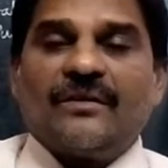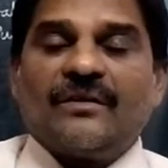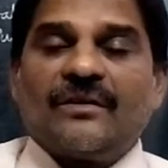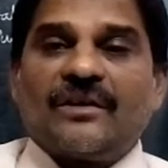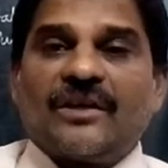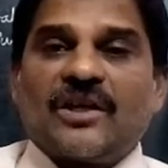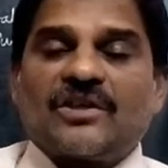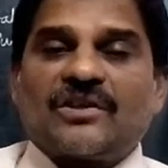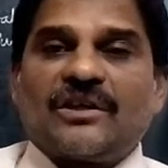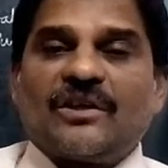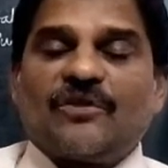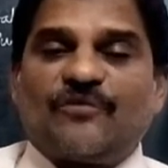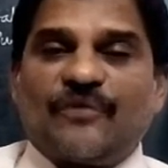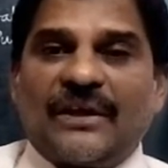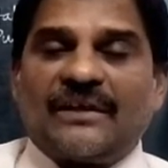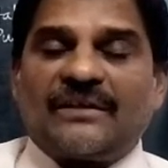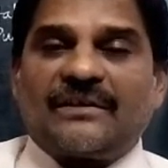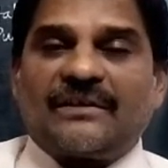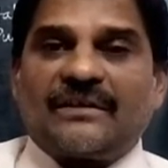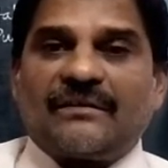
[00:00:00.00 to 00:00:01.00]
He
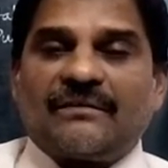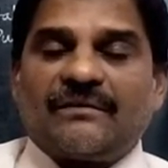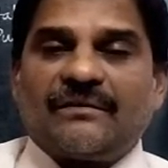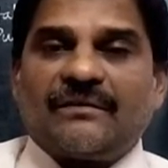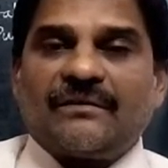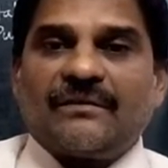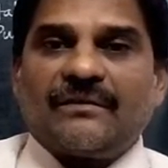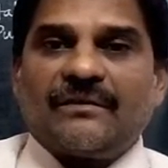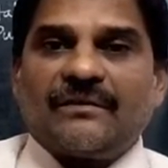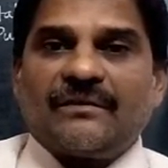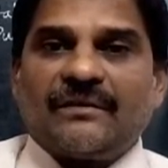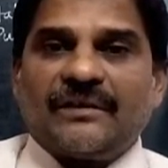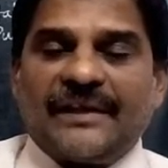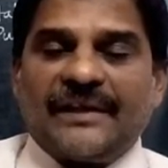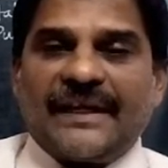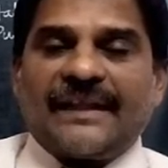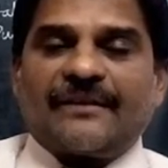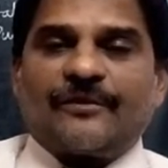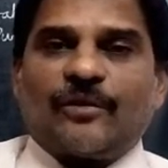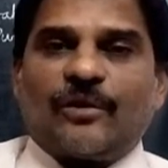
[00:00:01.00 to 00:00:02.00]
felt
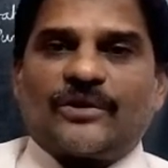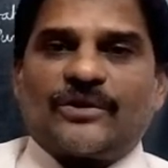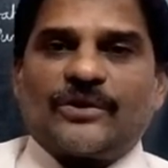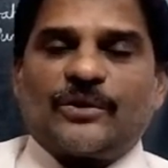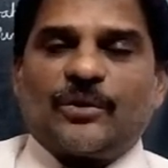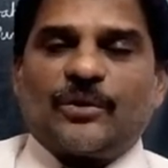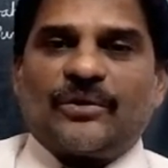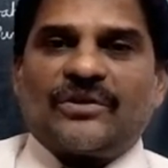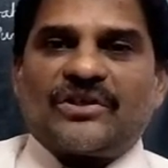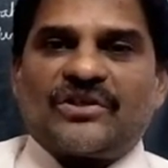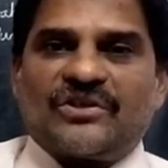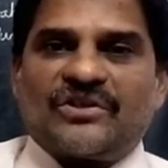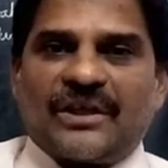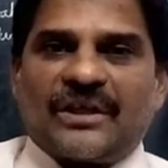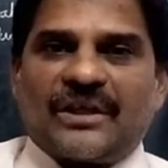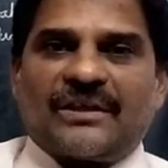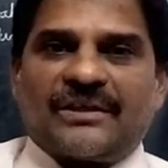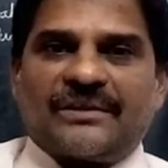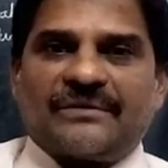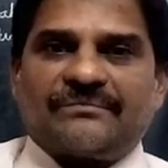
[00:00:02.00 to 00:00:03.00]
ill health also during this
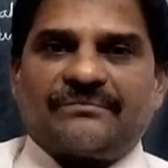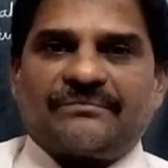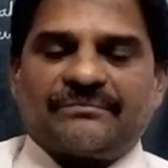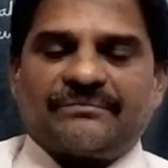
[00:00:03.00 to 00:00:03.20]
journey.